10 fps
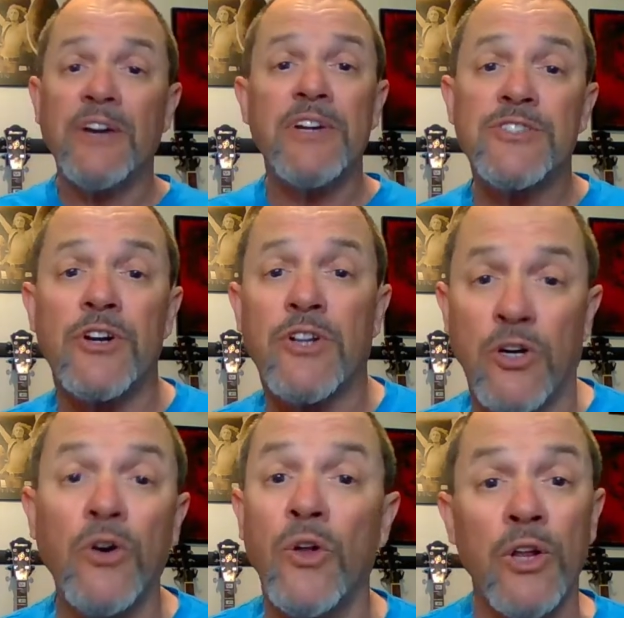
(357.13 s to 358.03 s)
are
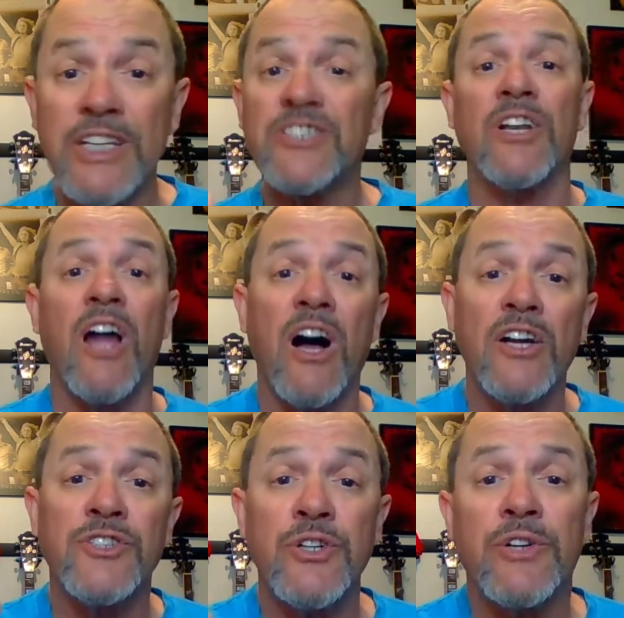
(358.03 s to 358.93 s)
cool as long as you
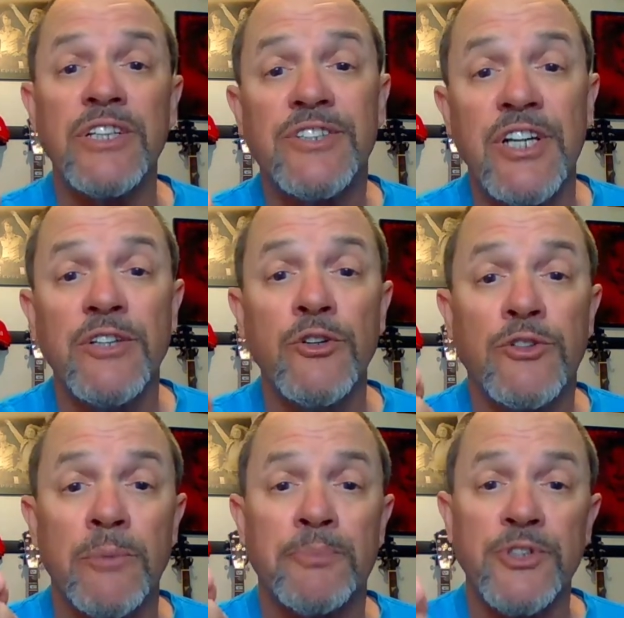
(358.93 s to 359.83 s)
continue to
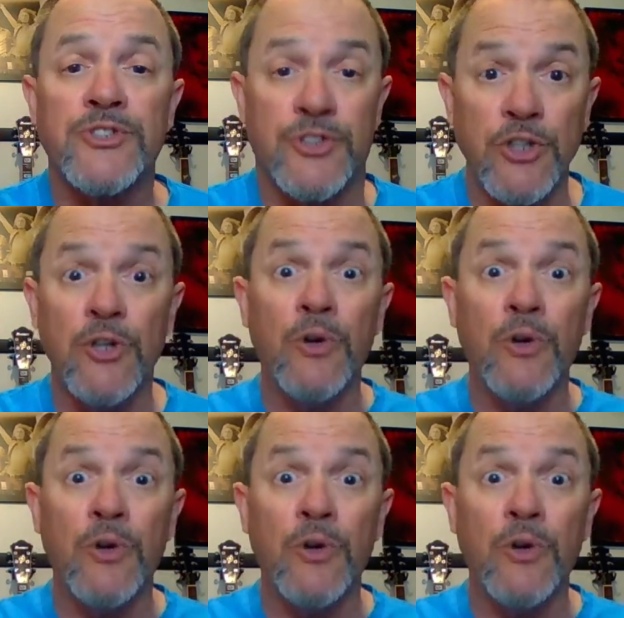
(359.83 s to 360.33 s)
pursue